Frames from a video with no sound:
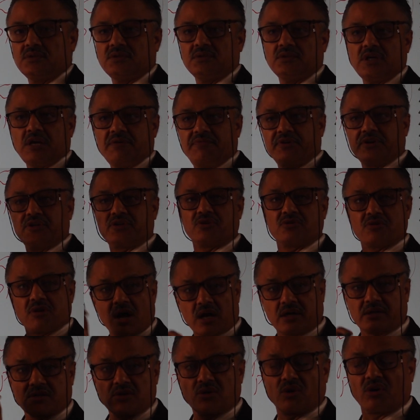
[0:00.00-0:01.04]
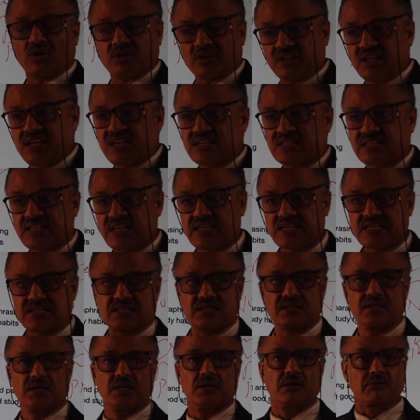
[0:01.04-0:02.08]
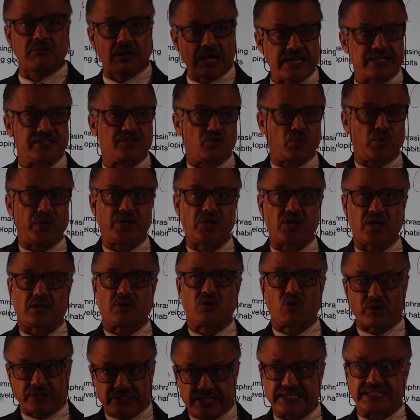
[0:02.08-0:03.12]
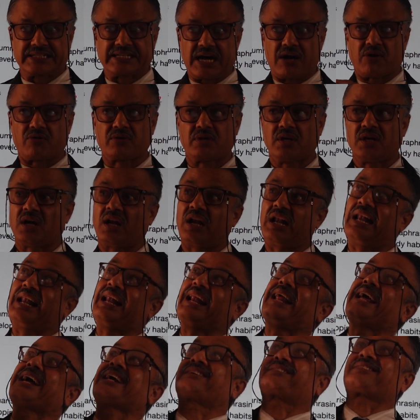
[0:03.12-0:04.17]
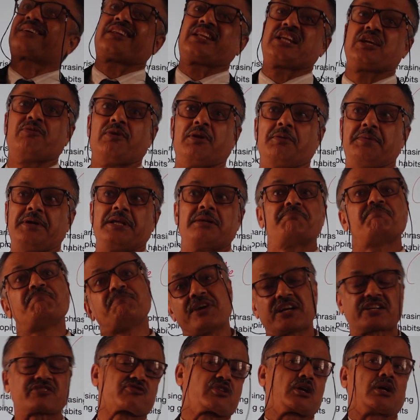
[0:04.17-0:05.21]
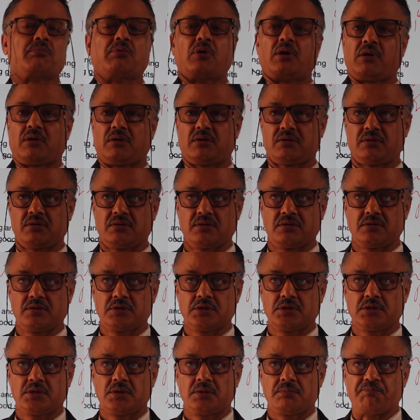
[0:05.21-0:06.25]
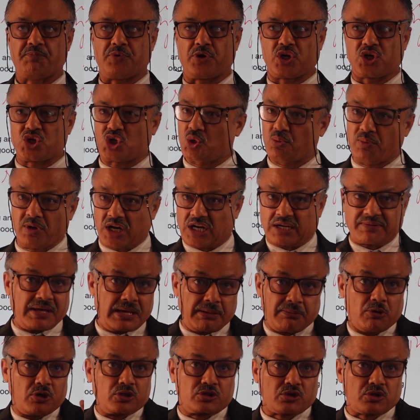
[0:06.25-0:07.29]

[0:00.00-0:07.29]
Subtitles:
If you do not note these things right when you are noting down, later you will be in big trouble because you will not be able